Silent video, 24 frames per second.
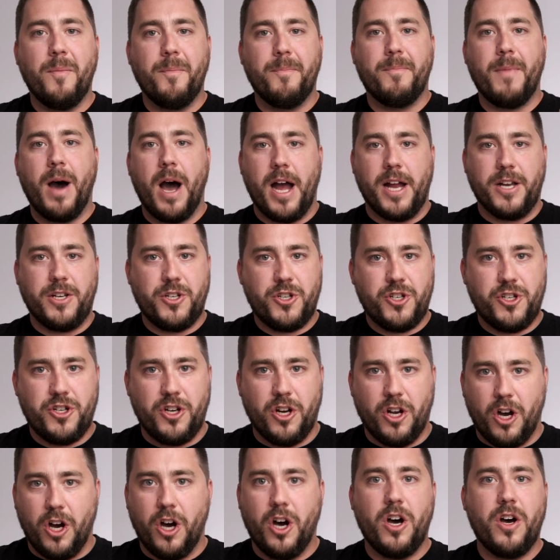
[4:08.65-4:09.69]
much
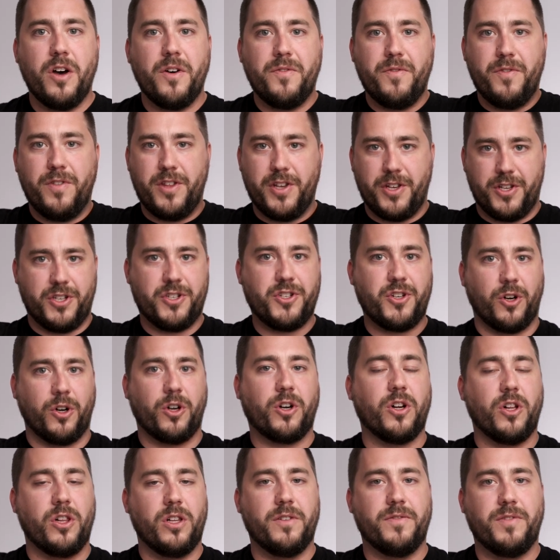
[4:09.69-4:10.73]
of the
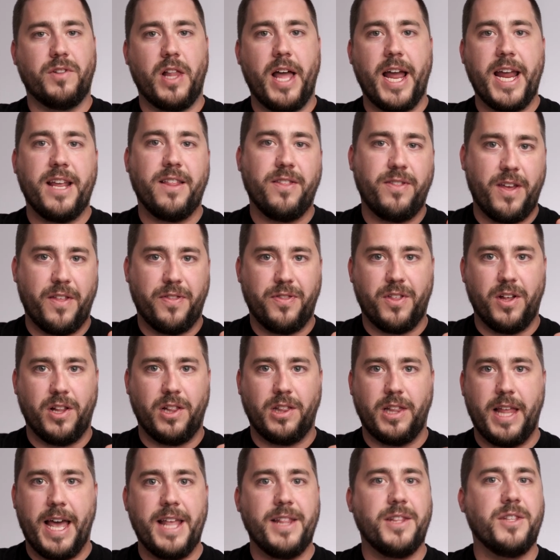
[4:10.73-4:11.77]
circle of light that the
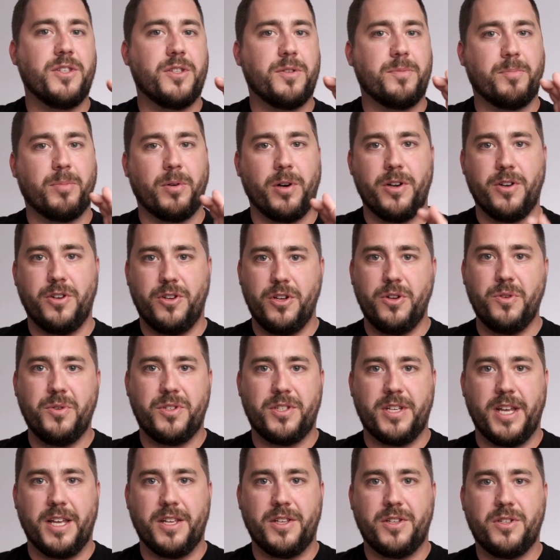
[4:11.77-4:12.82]
lens
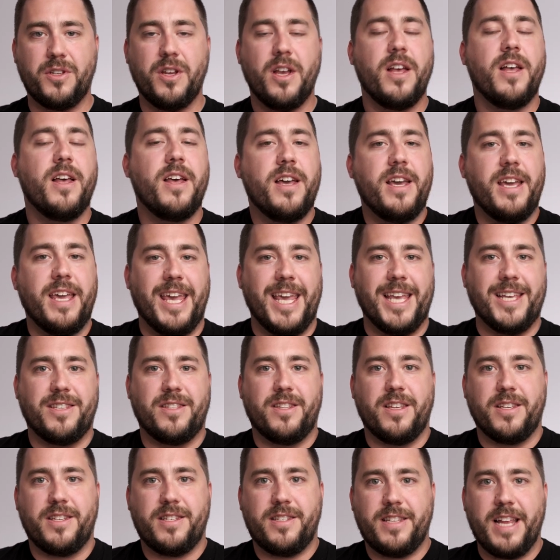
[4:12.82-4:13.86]
produces is
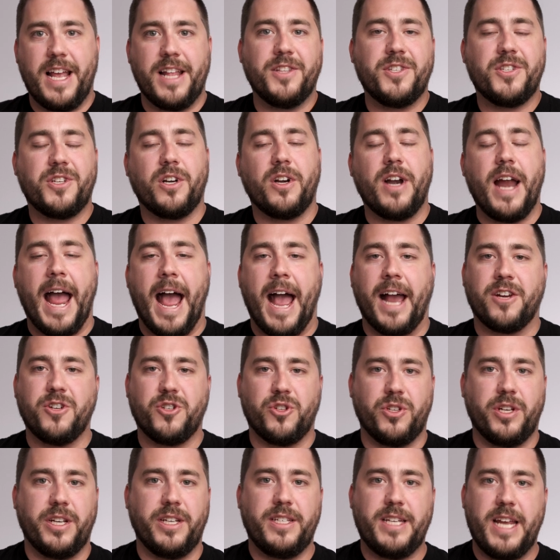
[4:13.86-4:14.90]
the sensor
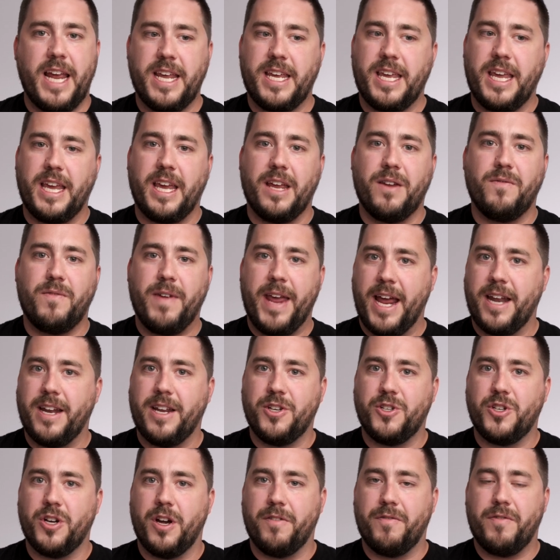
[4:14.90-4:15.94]
actually taking
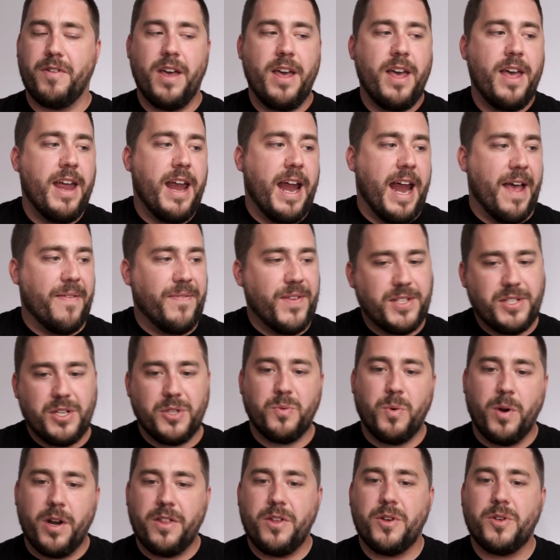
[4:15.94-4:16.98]
advantage of? And this is
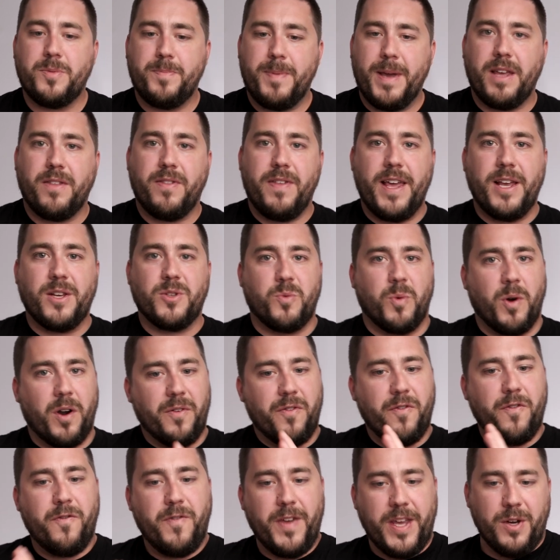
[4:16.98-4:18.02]
one of those big things where
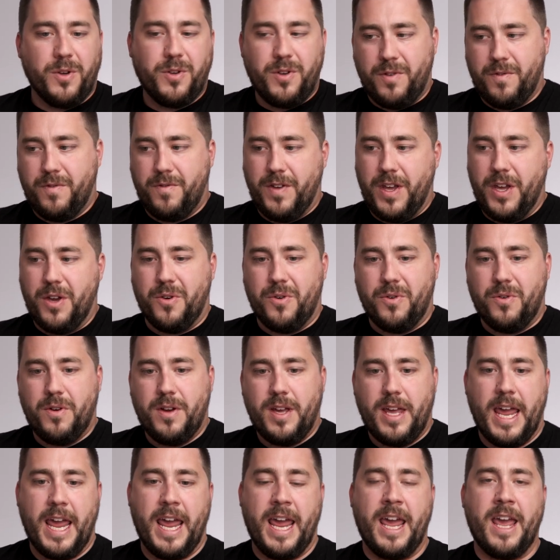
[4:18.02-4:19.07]
field of view
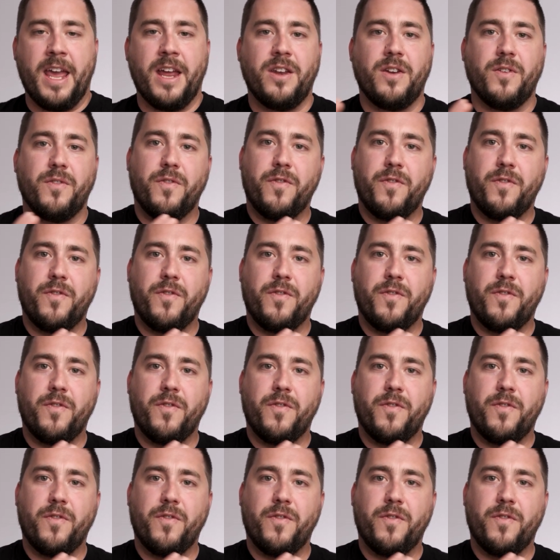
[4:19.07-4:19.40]
and